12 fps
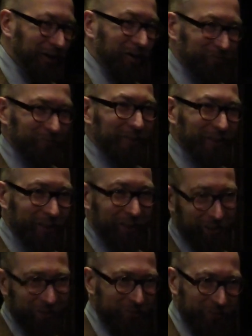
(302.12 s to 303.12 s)
can't really
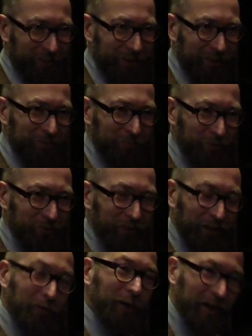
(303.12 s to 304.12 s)
argue that he's
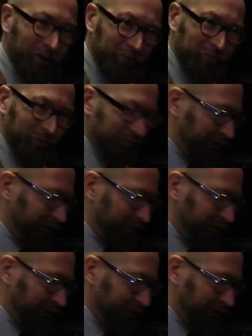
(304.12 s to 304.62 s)
moving away from the